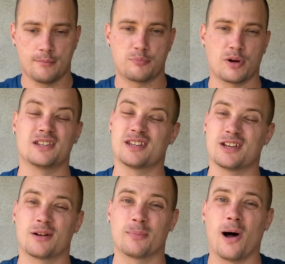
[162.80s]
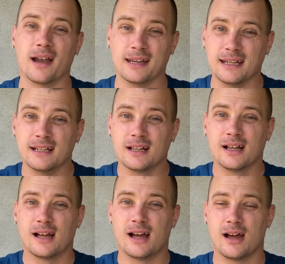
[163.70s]
bracing your body
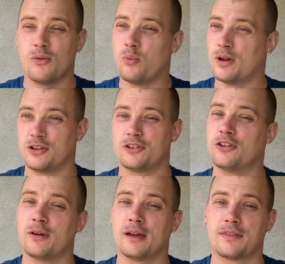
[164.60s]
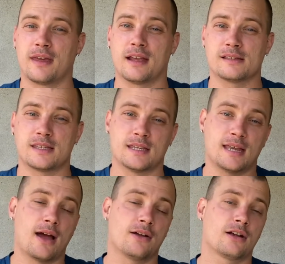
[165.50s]
when you're doing things is
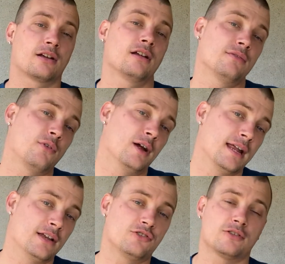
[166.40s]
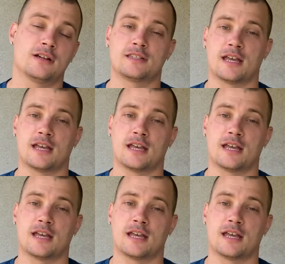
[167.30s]
how you're going to avoid injuries,